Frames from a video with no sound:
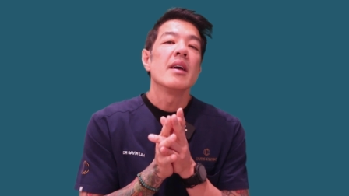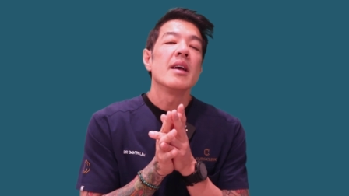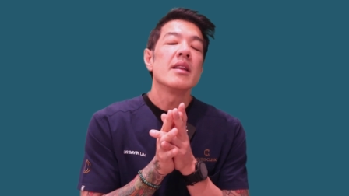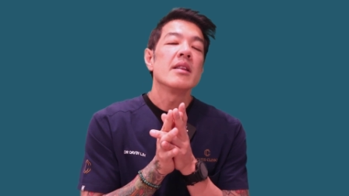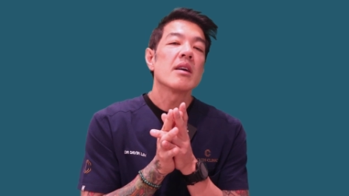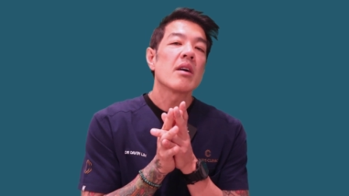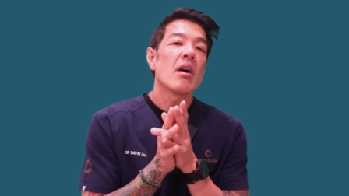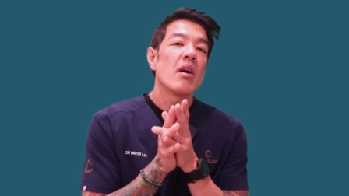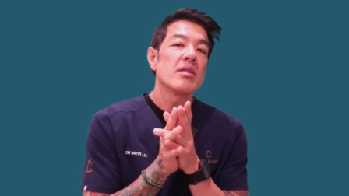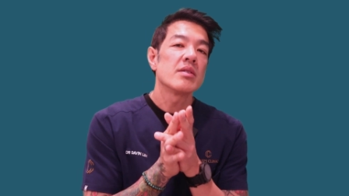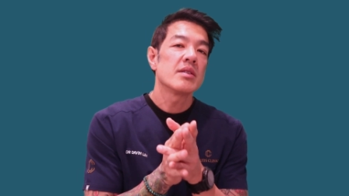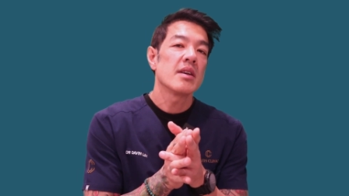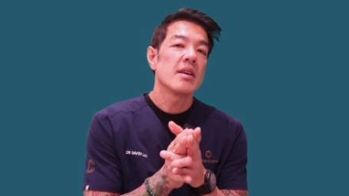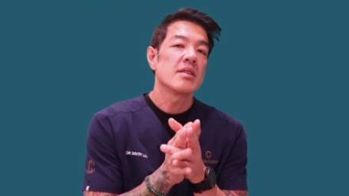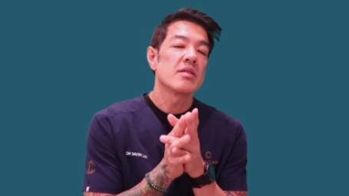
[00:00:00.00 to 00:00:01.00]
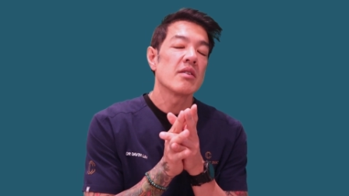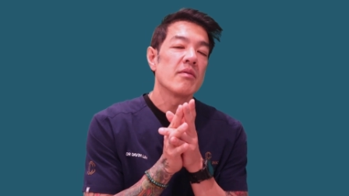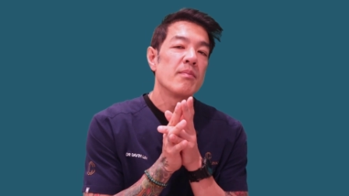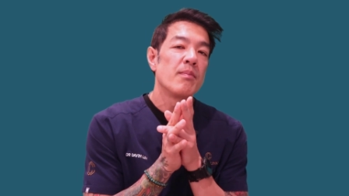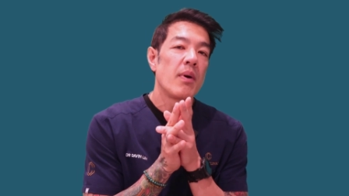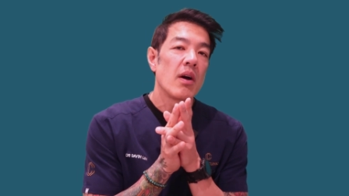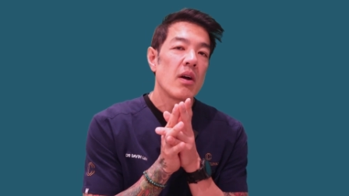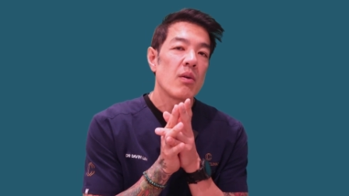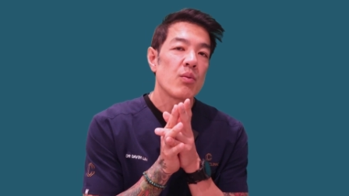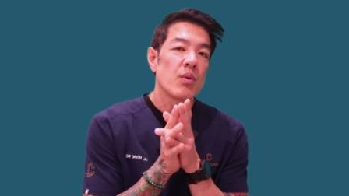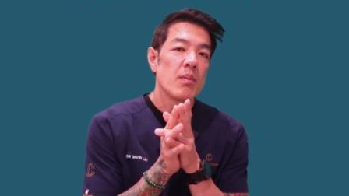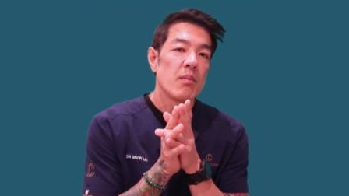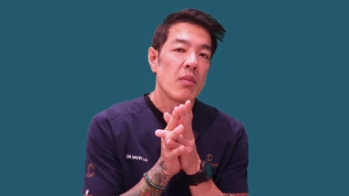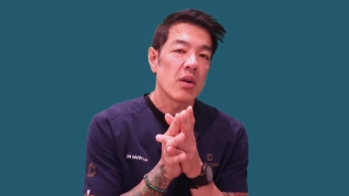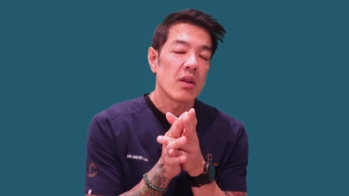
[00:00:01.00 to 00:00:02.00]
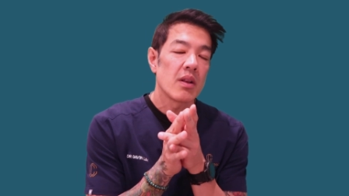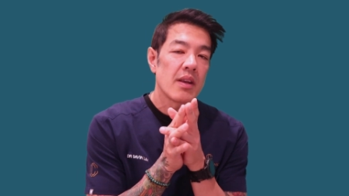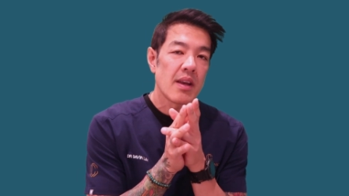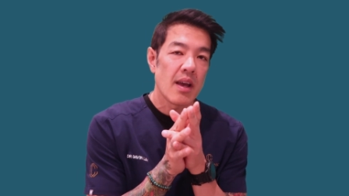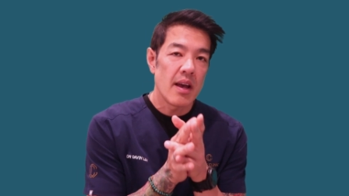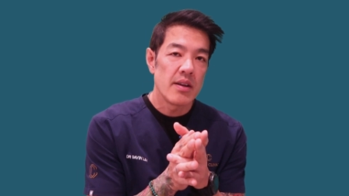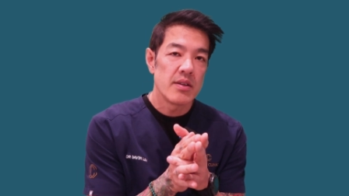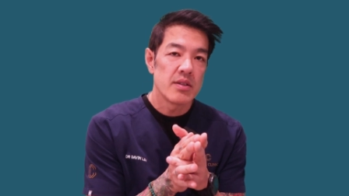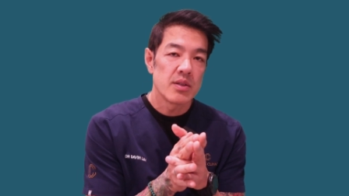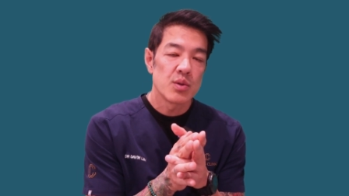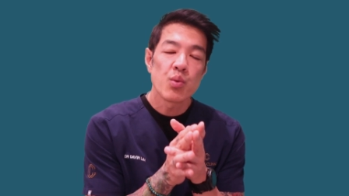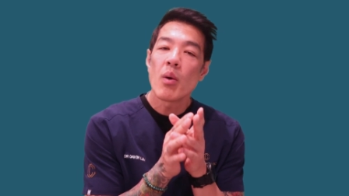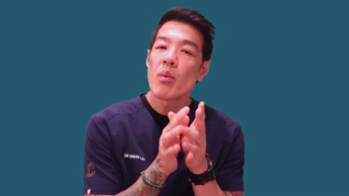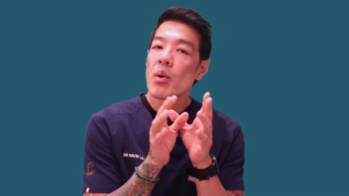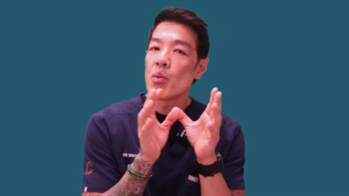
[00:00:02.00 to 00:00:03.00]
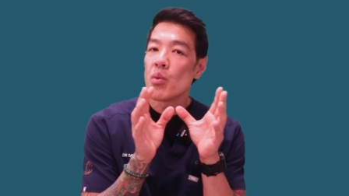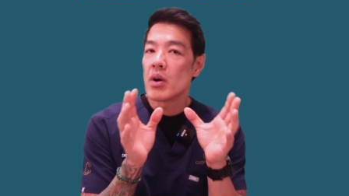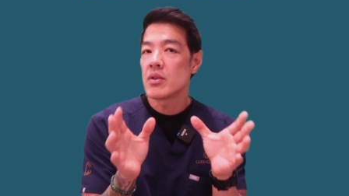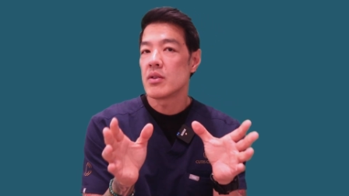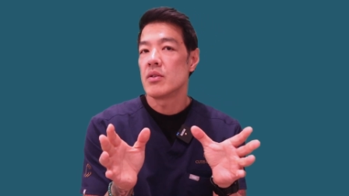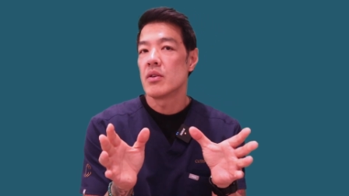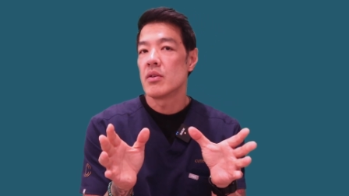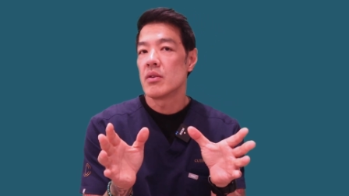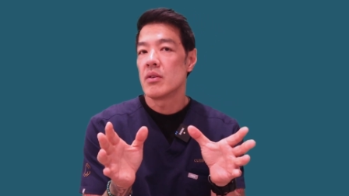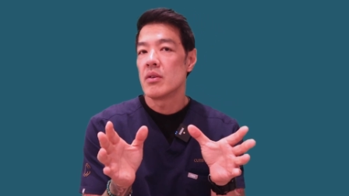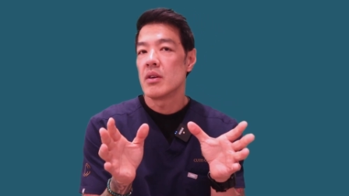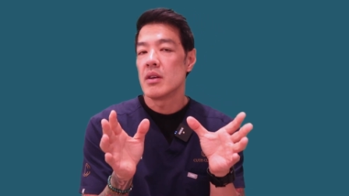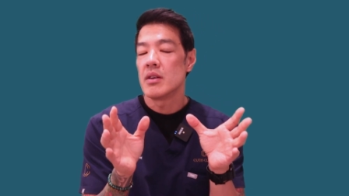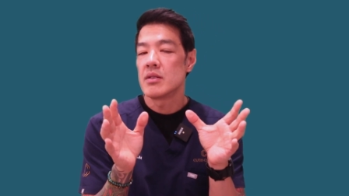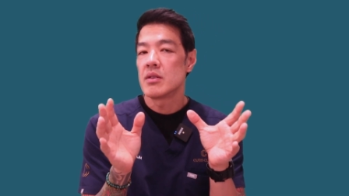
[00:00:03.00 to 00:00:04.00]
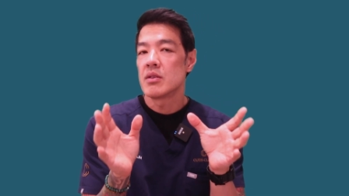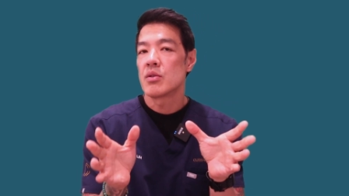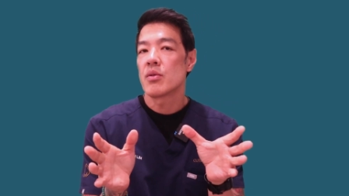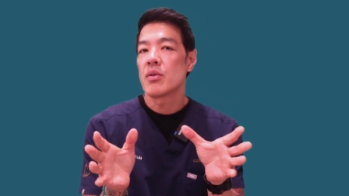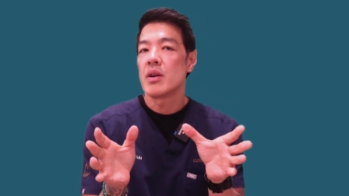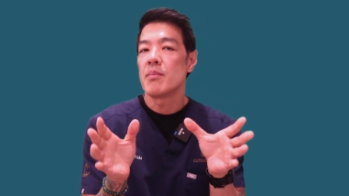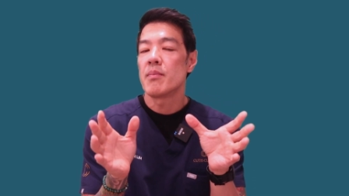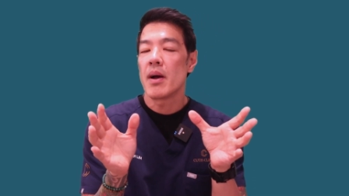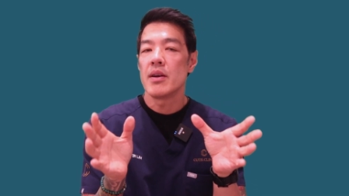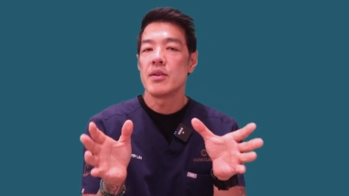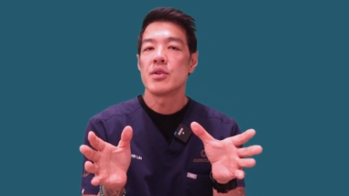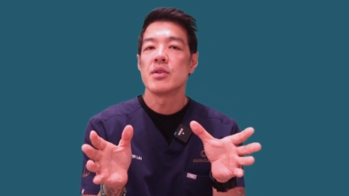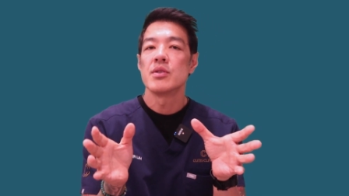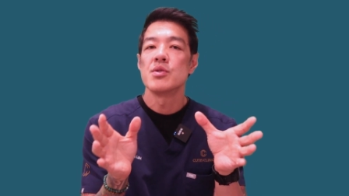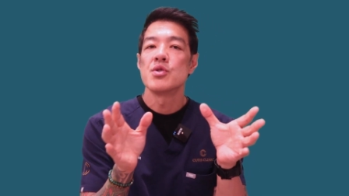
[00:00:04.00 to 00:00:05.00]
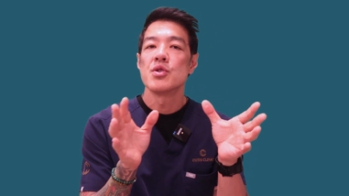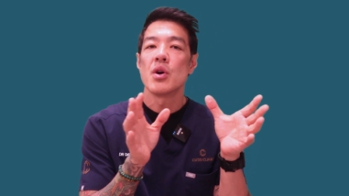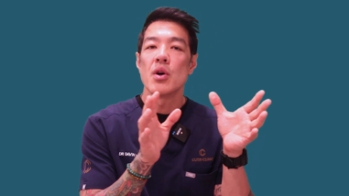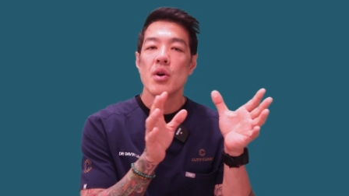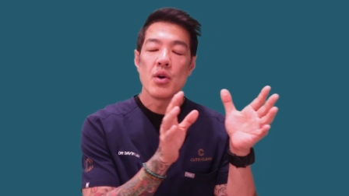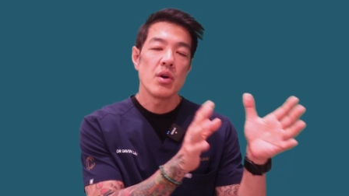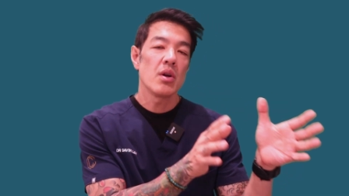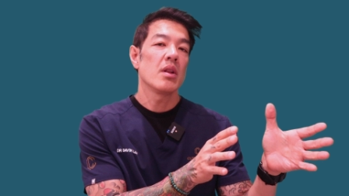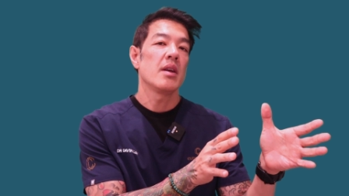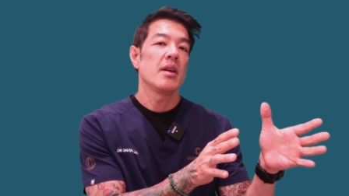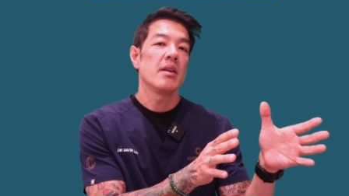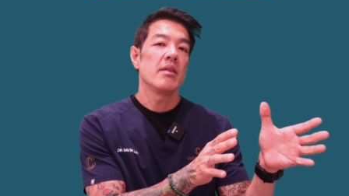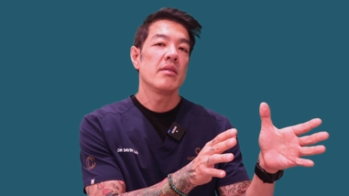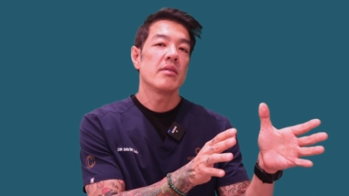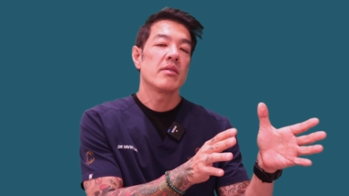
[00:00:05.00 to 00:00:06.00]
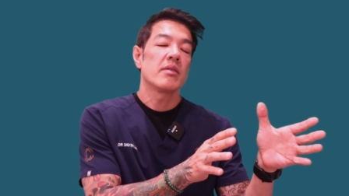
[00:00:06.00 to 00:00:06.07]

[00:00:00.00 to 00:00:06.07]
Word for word: in the context of bioremodeling agents, what we want to do is to treat patients early